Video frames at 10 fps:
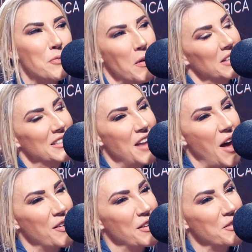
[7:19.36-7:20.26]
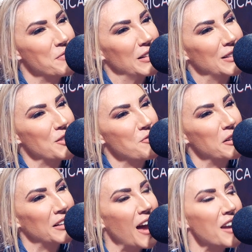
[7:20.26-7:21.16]
boils down a little bit to
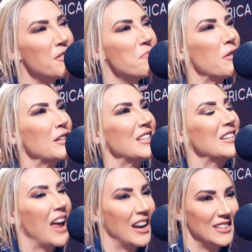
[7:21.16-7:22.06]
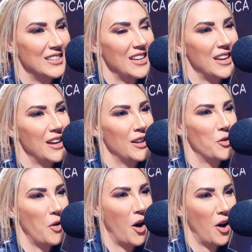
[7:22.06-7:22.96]
what kind of a personality
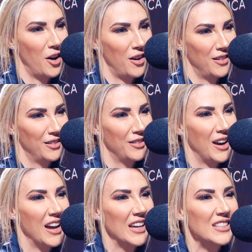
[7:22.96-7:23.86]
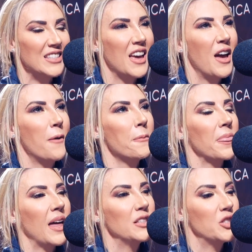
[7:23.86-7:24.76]
you are, right? Yeah.
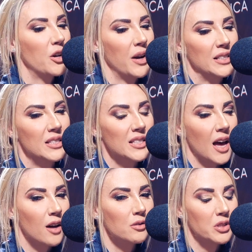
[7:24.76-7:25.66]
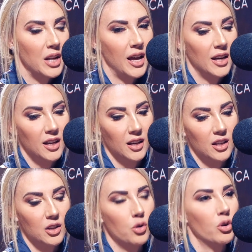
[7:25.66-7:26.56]
And so it sounds like
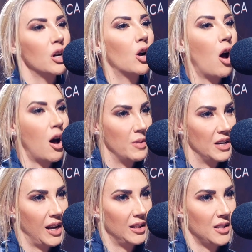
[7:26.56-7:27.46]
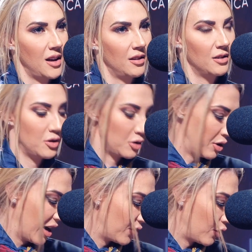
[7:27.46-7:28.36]
you're an accommodator.
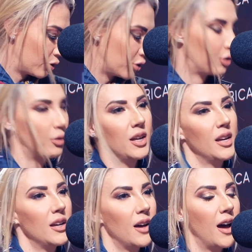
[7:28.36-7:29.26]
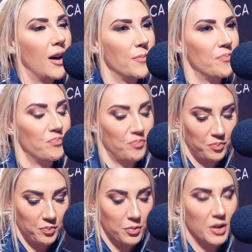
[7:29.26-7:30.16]
You get those three
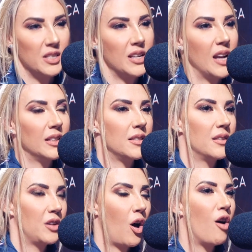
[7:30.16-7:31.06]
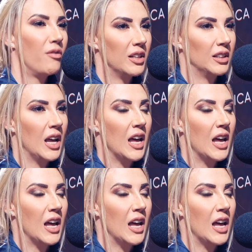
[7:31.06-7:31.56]
personalities that Harvard